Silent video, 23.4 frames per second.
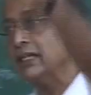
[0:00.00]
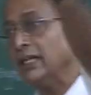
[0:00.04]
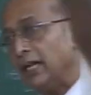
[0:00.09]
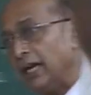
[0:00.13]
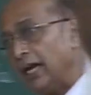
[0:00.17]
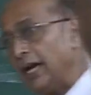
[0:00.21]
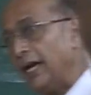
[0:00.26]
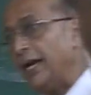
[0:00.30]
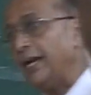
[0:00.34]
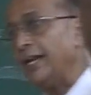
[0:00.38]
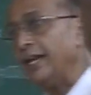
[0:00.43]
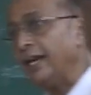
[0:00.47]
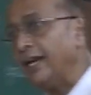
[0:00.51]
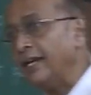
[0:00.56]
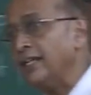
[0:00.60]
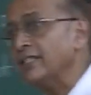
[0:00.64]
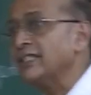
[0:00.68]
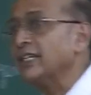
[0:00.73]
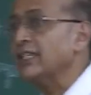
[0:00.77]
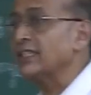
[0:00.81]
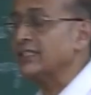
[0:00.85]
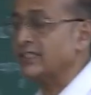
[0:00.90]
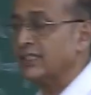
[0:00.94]
and ends
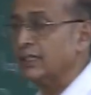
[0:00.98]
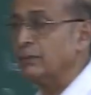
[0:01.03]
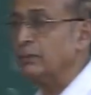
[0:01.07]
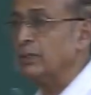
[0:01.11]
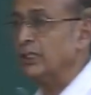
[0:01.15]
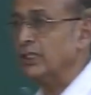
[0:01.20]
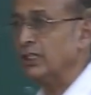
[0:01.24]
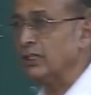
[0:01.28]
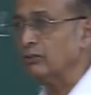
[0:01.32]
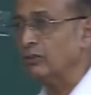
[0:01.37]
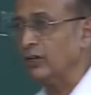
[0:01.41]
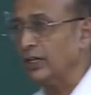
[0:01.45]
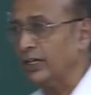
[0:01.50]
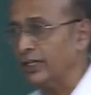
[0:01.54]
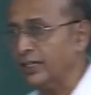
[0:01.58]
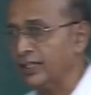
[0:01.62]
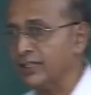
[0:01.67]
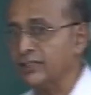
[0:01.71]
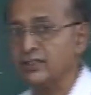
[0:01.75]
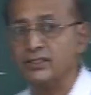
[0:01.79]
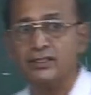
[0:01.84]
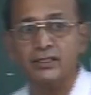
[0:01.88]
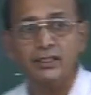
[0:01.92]
at some other
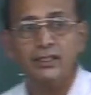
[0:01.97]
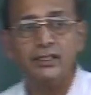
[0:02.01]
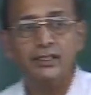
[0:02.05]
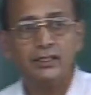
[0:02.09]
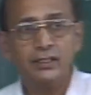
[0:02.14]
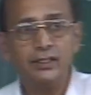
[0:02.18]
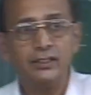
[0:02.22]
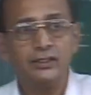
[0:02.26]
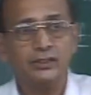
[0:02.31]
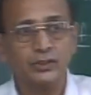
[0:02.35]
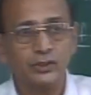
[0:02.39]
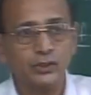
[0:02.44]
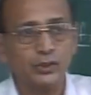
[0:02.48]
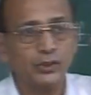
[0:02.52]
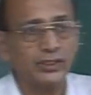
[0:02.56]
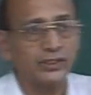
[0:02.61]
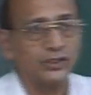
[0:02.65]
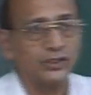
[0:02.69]
vertex. So it's